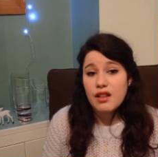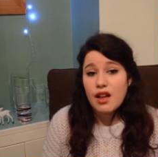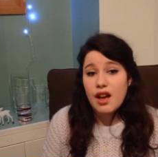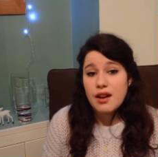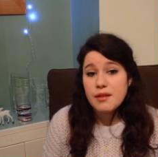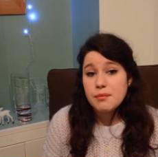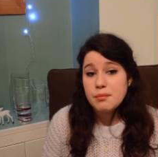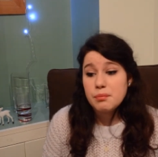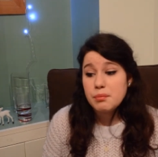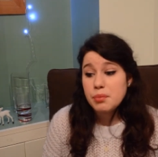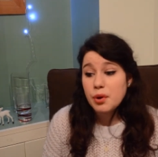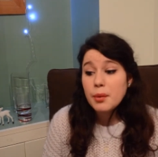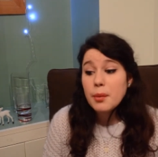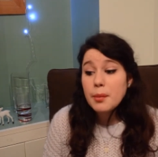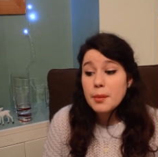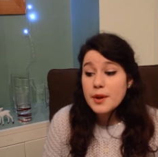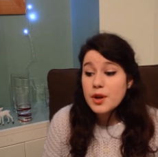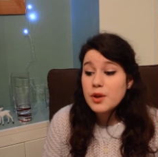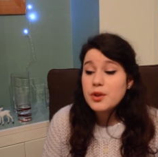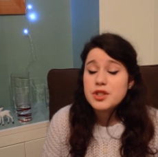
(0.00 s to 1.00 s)
I'm
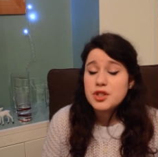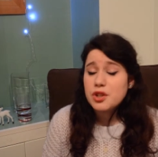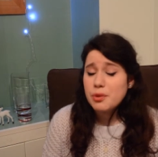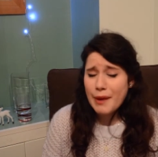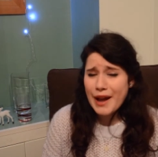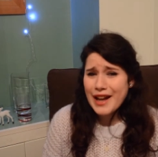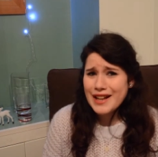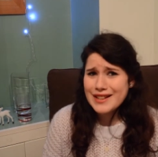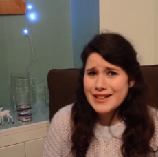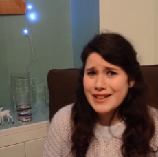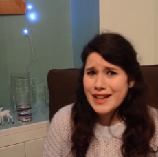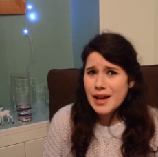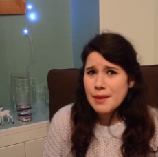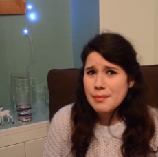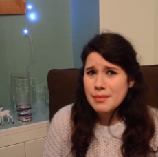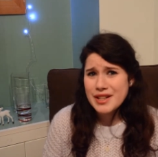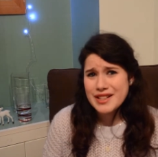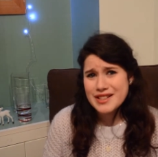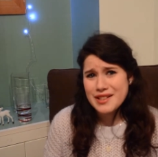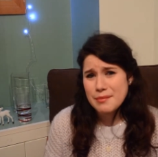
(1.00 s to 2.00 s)
probably going to go back to that
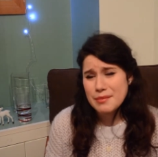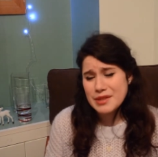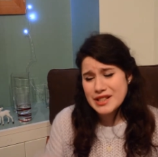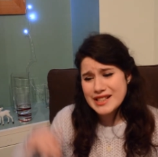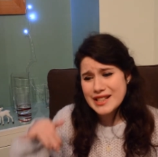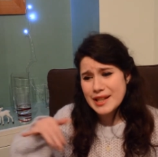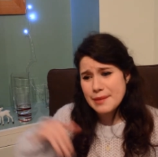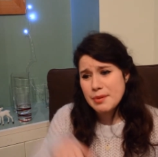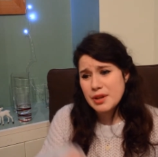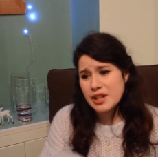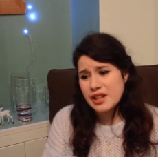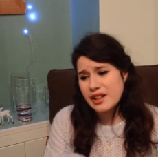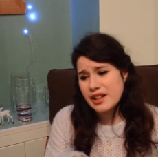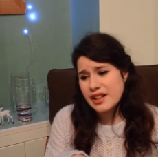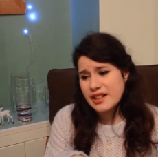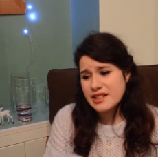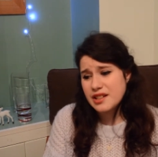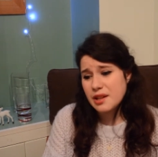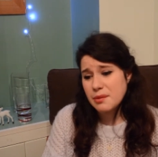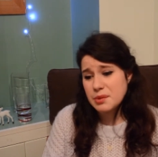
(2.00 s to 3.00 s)
because I've been slipping the
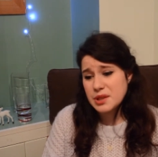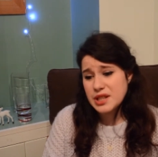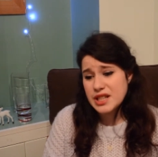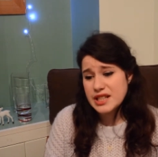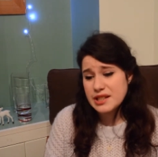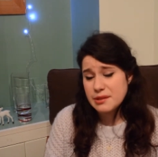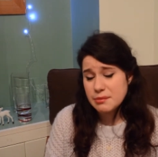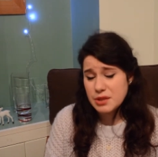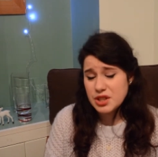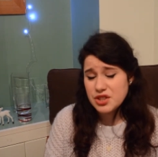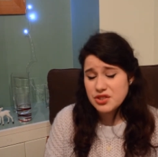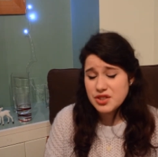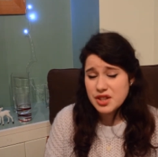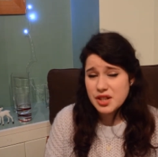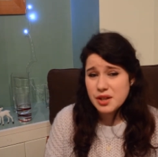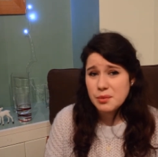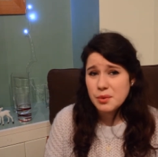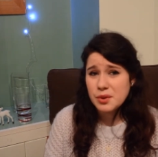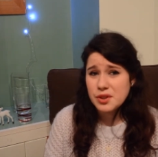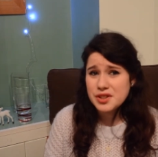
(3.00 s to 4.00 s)
last couple of days in my
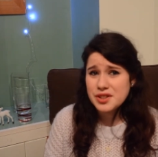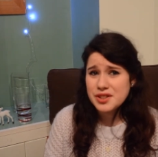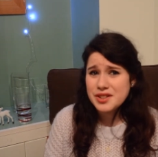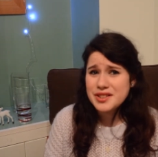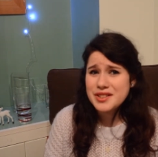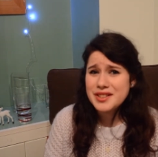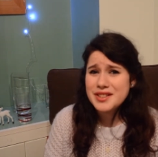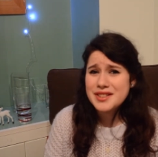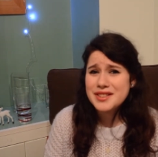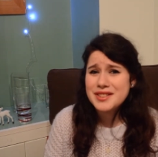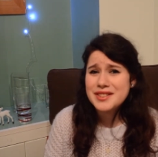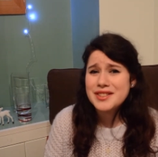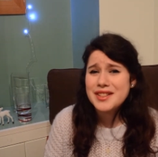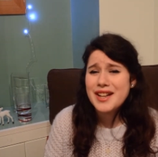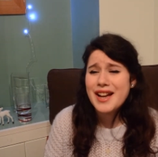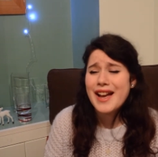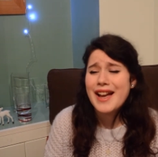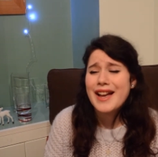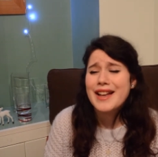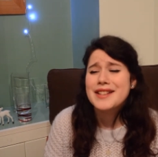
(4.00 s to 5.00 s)
drinking water because it's such a
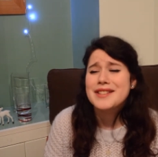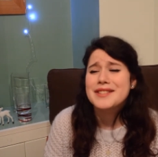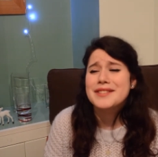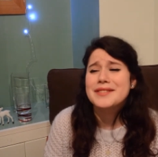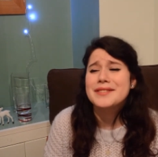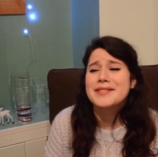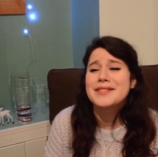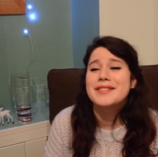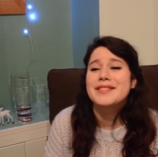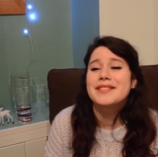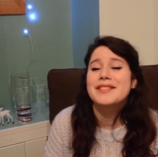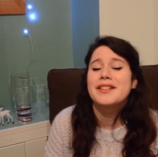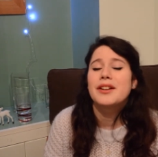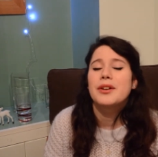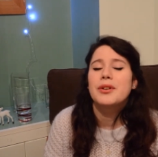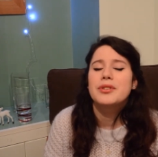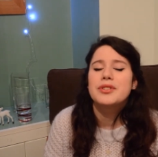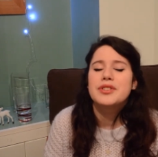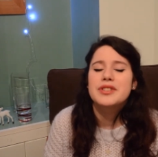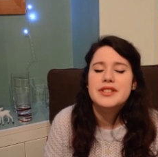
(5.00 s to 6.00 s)
hassle to
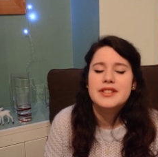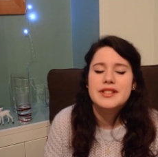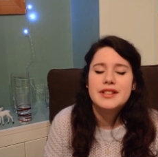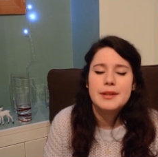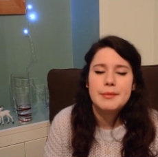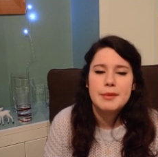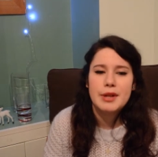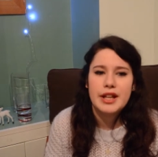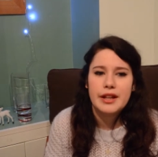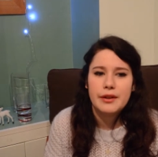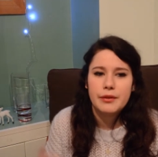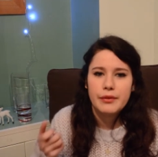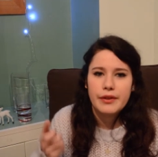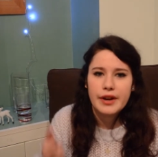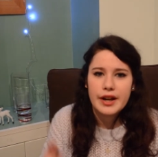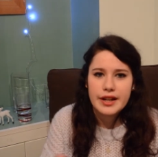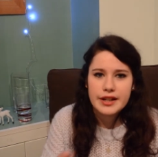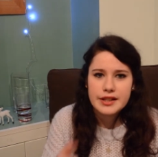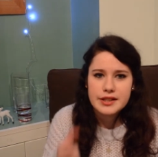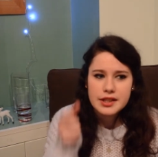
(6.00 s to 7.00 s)
consciously be like,
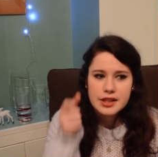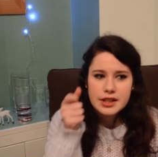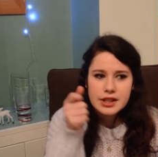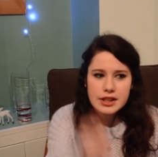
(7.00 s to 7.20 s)
right,